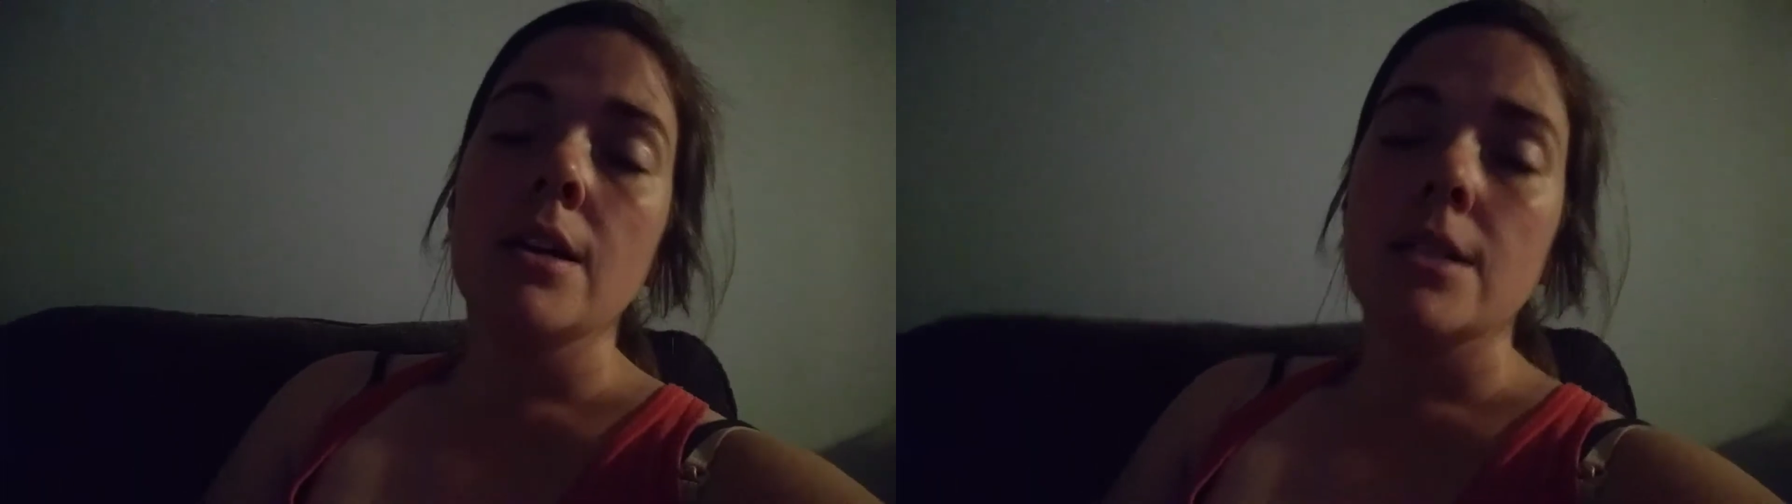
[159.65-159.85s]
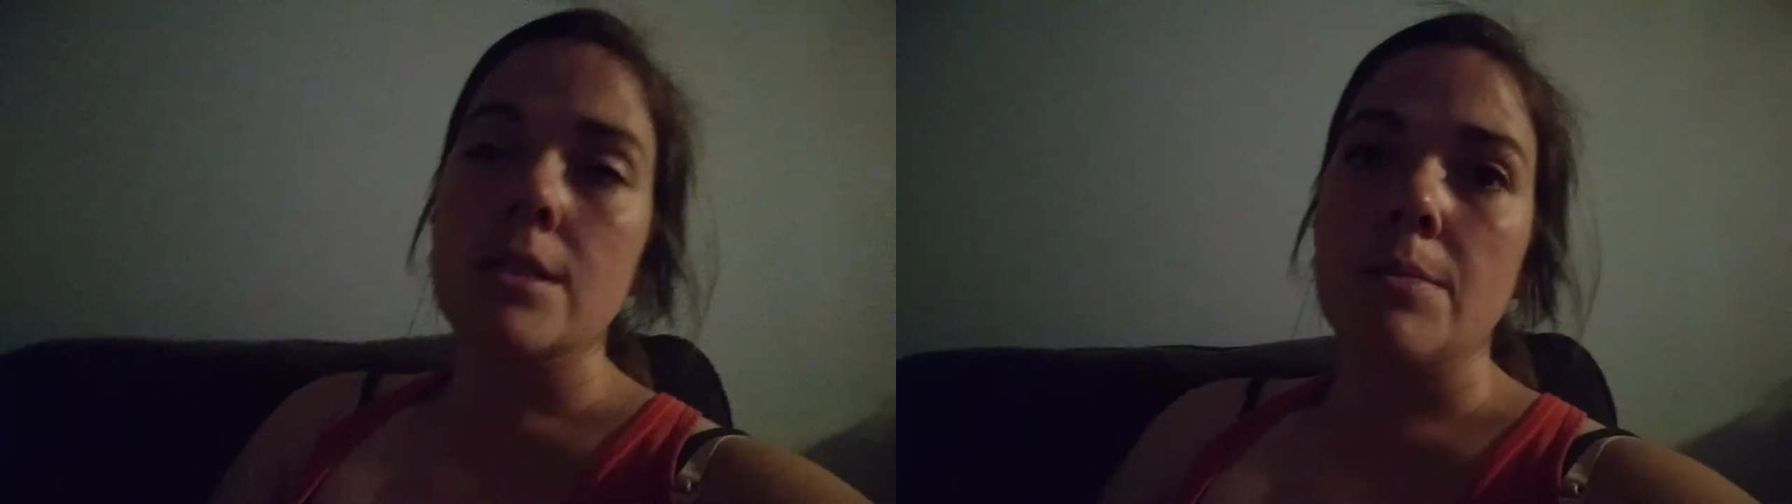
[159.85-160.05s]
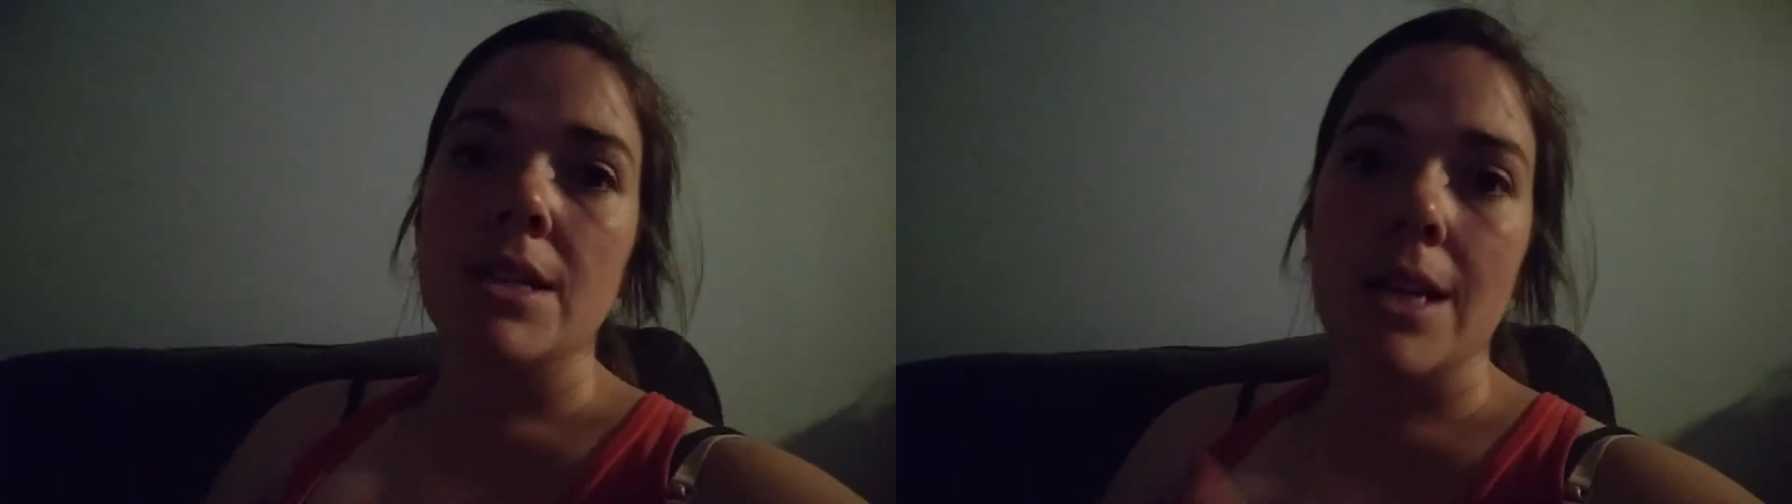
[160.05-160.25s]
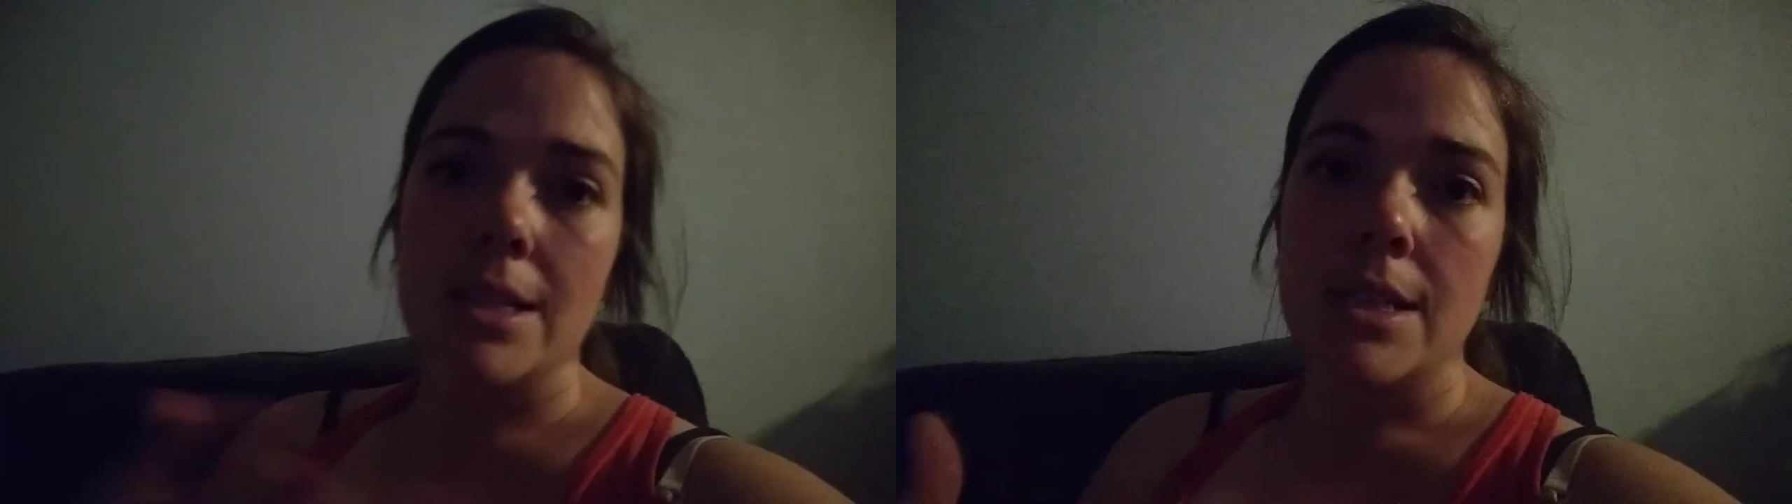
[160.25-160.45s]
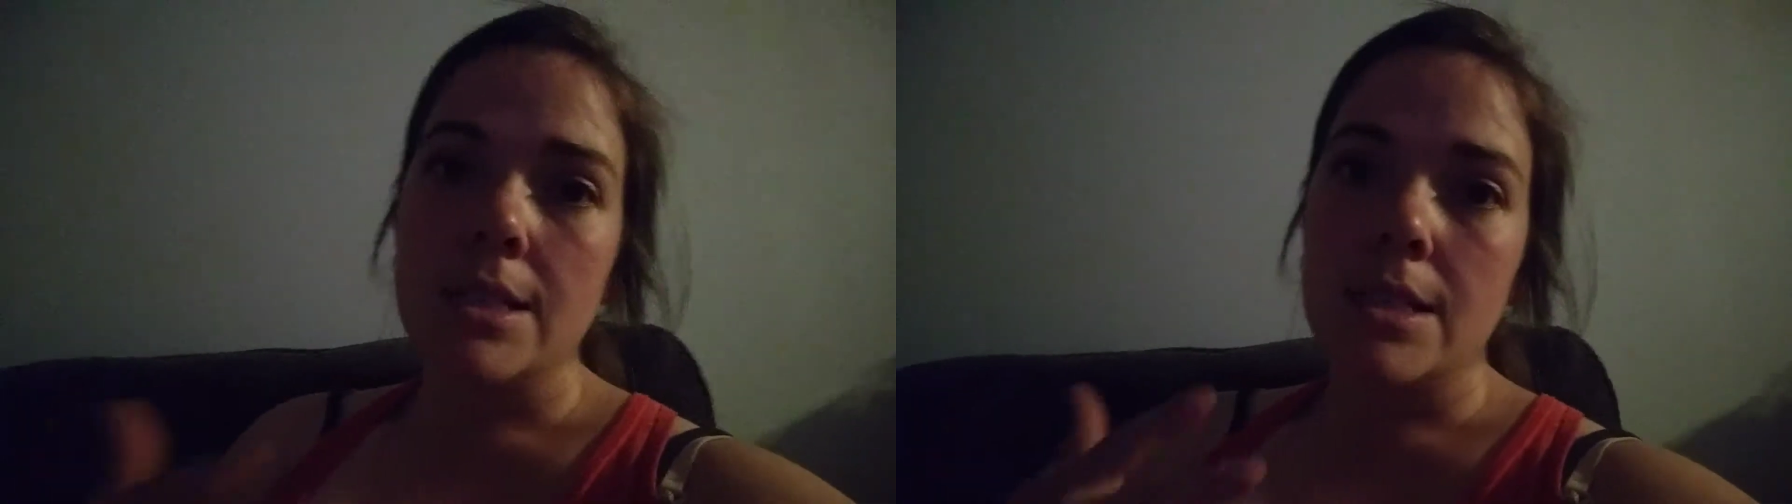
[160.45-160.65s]
some of the
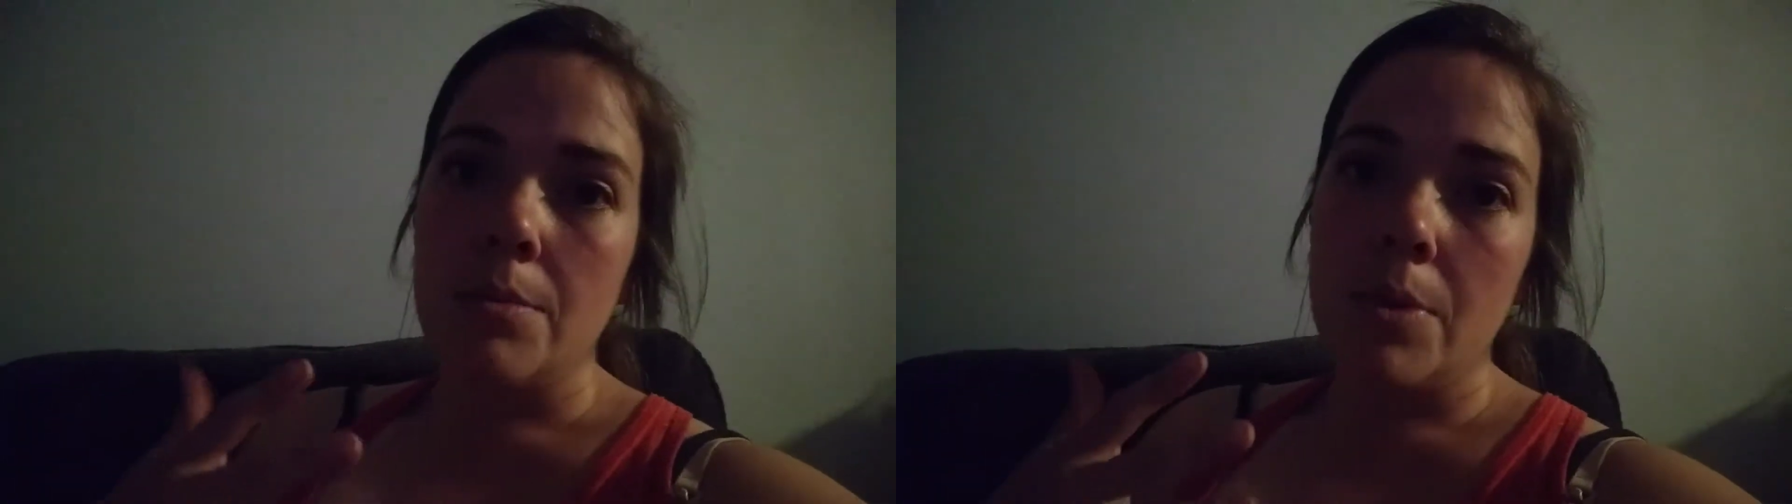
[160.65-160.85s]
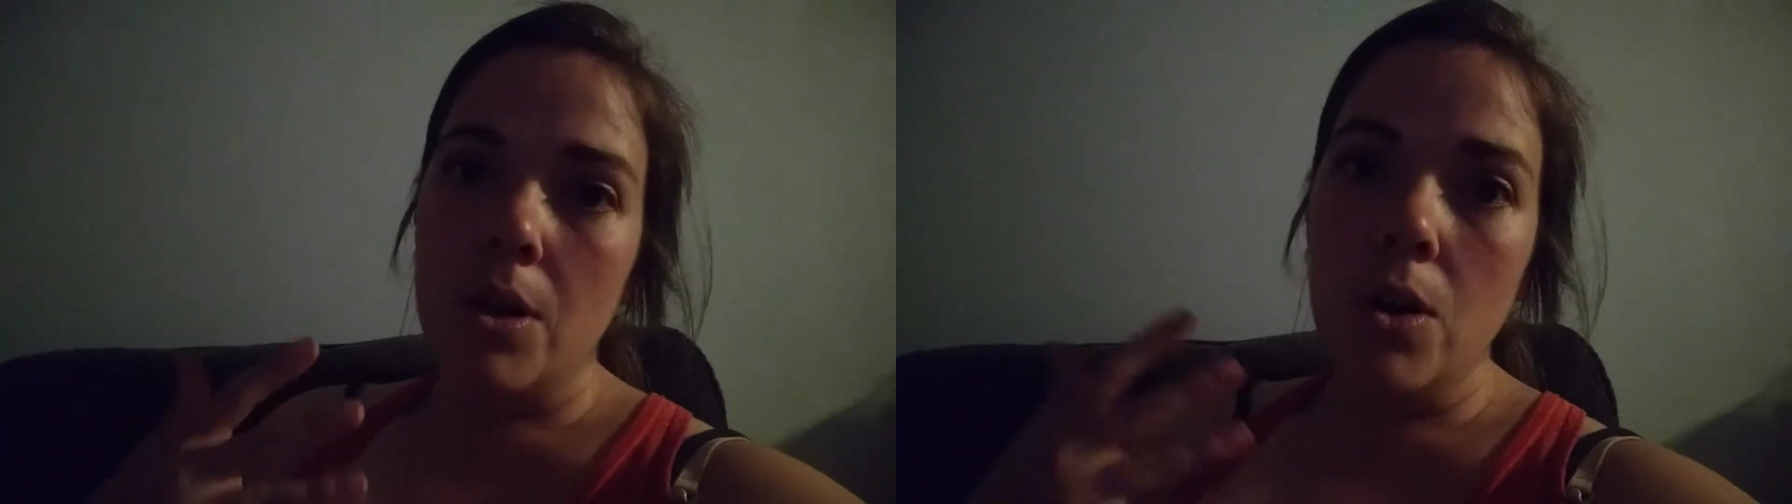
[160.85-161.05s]
next size up